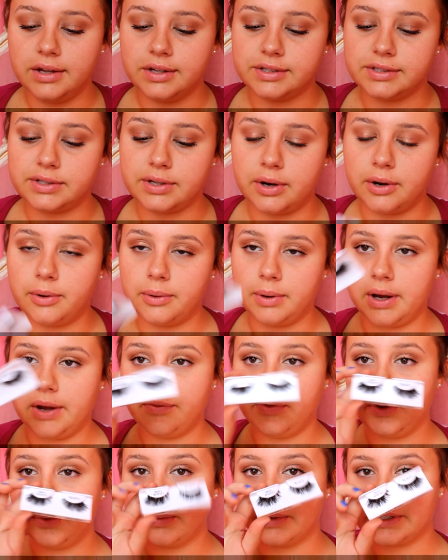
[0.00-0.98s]
So if
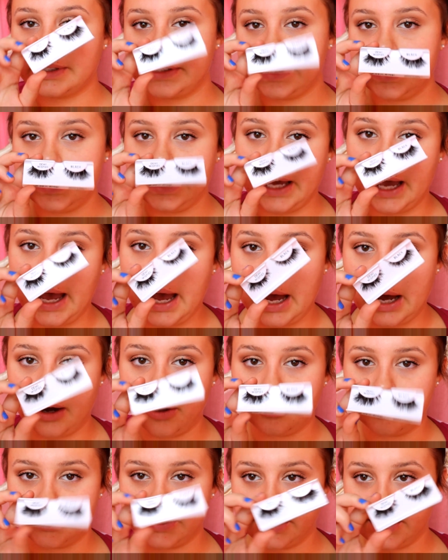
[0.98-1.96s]
you want to see
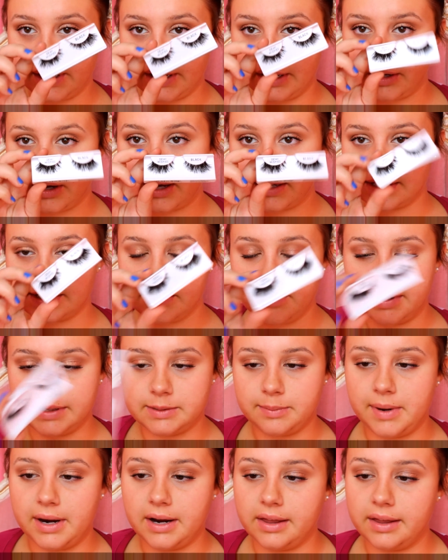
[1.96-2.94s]
how to like customize a
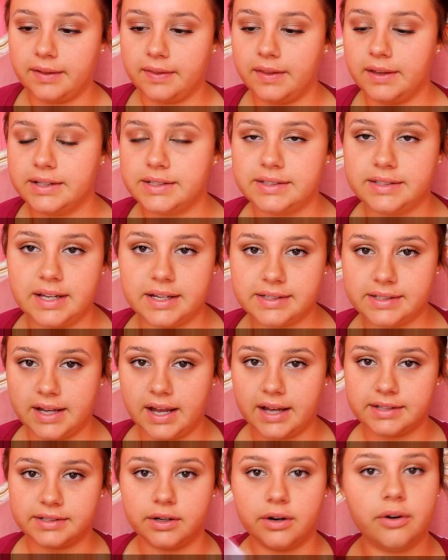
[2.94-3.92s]
pair like these, Desi
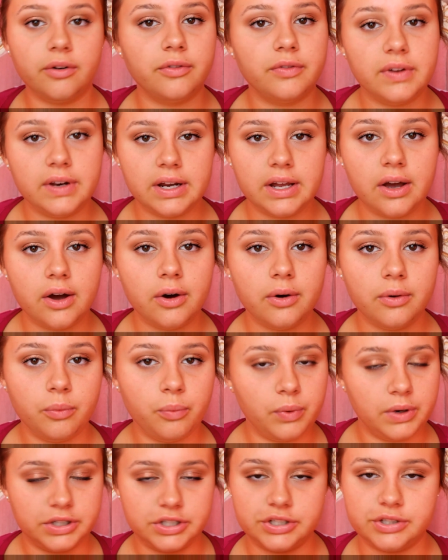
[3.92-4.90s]
has a whole video,
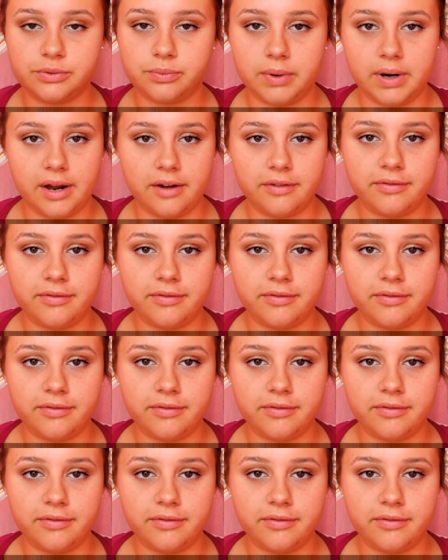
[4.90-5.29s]
which is what I